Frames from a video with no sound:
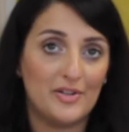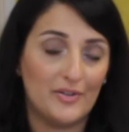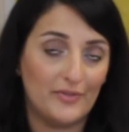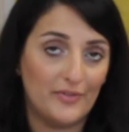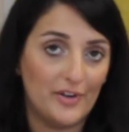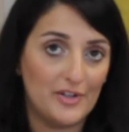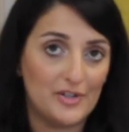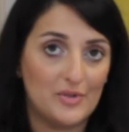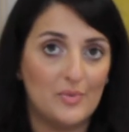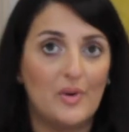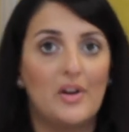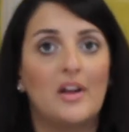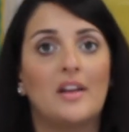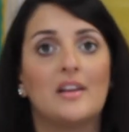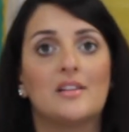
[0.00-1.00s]
to the first
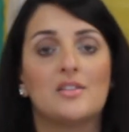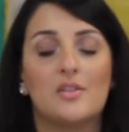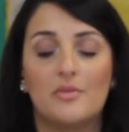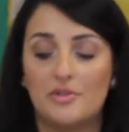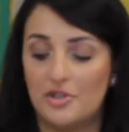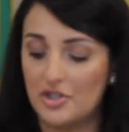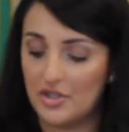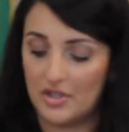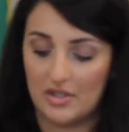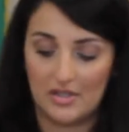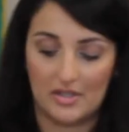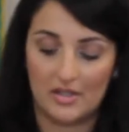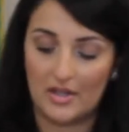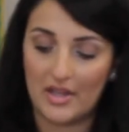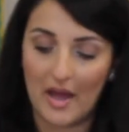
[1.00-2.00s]
one, and so it's
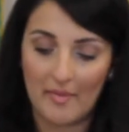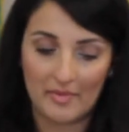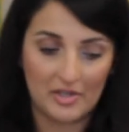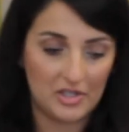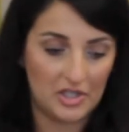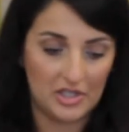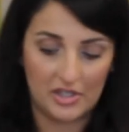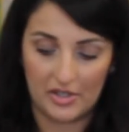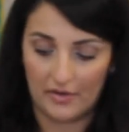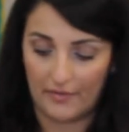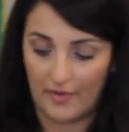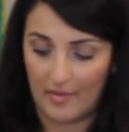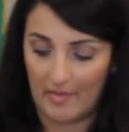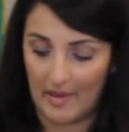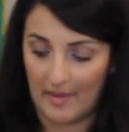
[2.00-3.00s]
just that much easier
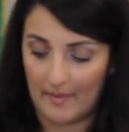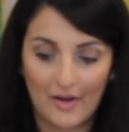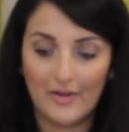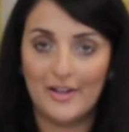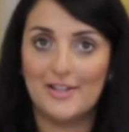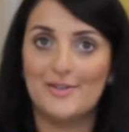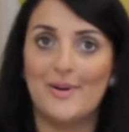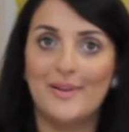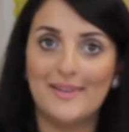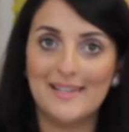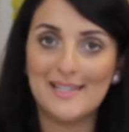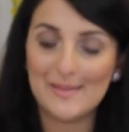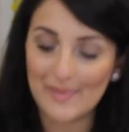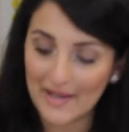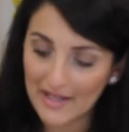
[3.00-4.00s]
for me. Okay, so on
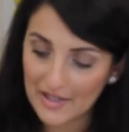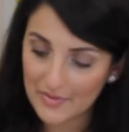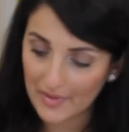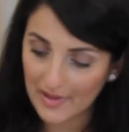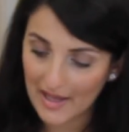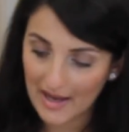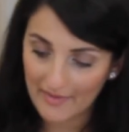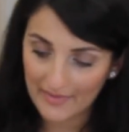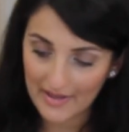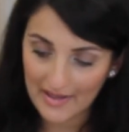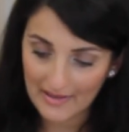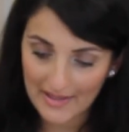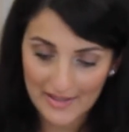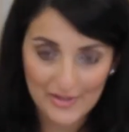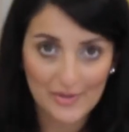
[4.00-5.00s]
this page we'll have
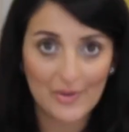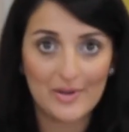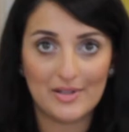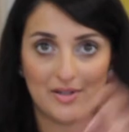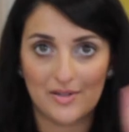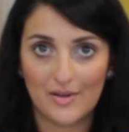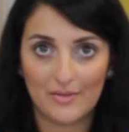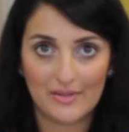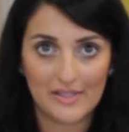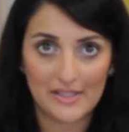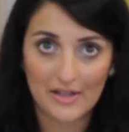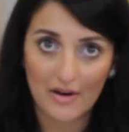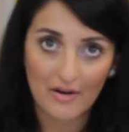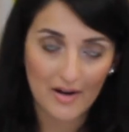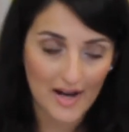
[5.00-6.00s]
ELA scores, so
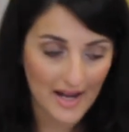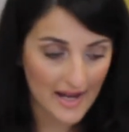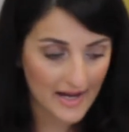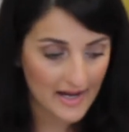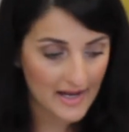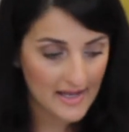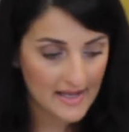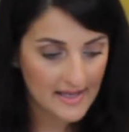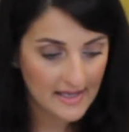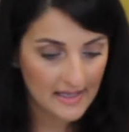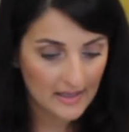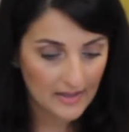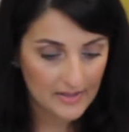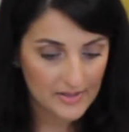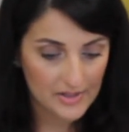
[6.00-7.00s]
DRA,
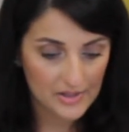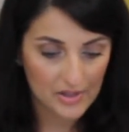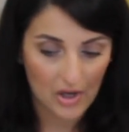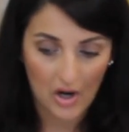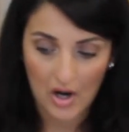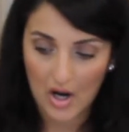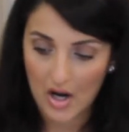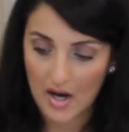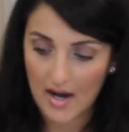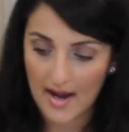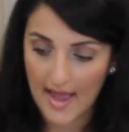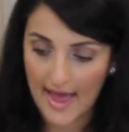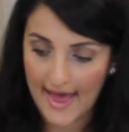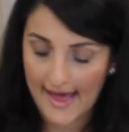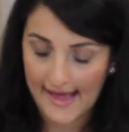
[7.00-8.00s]
STAR,
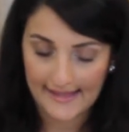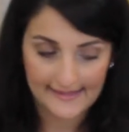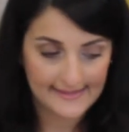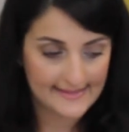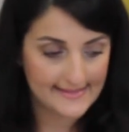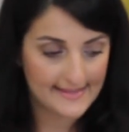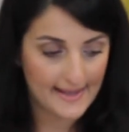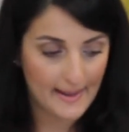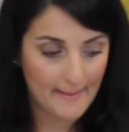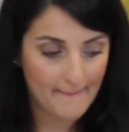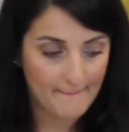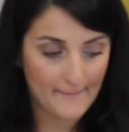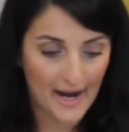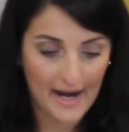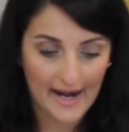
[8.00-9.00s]
and
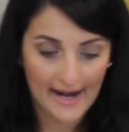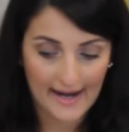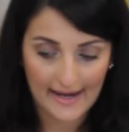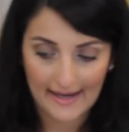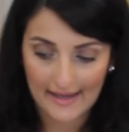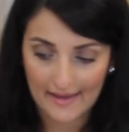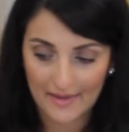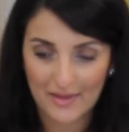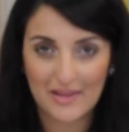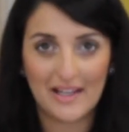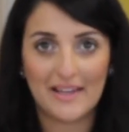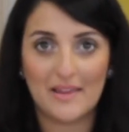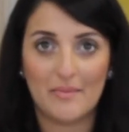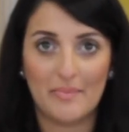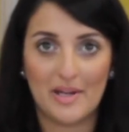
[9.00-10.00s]

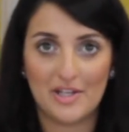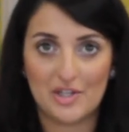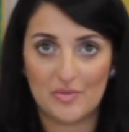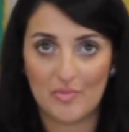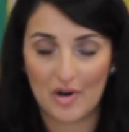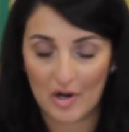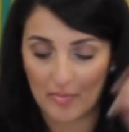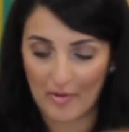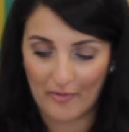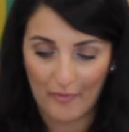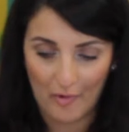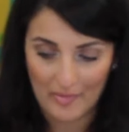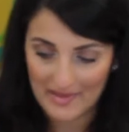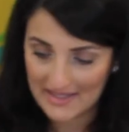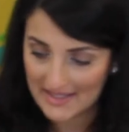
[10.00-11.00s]
like the benchmark
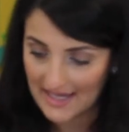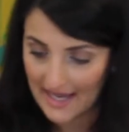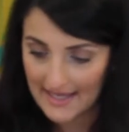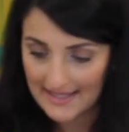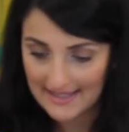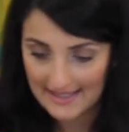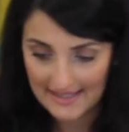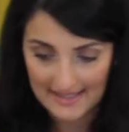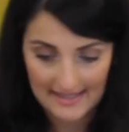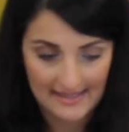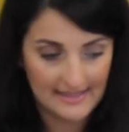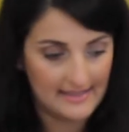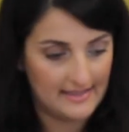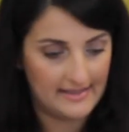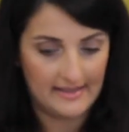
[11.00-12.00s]
performance tasks.
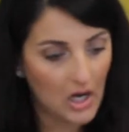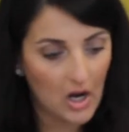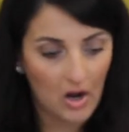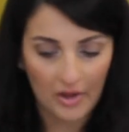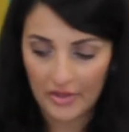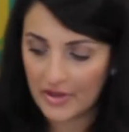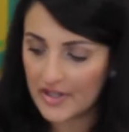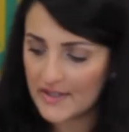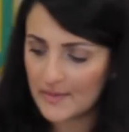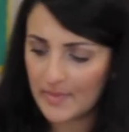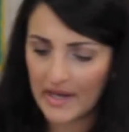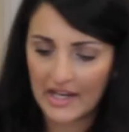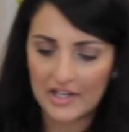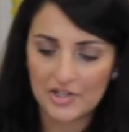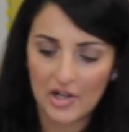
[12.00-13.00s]
On this
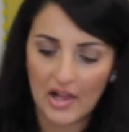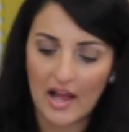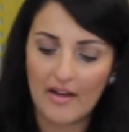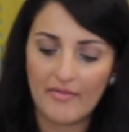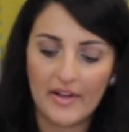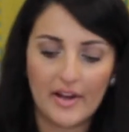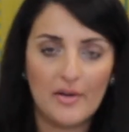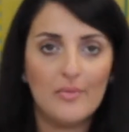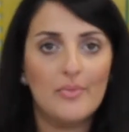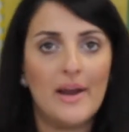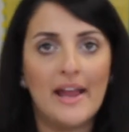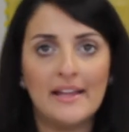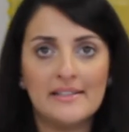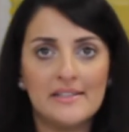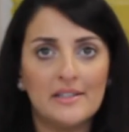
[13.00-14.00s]
page I'll have like a
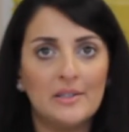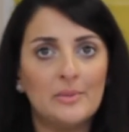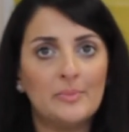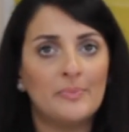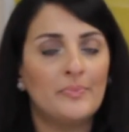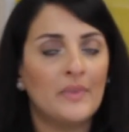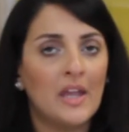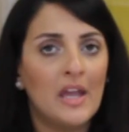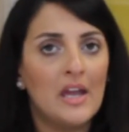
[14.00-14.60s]
random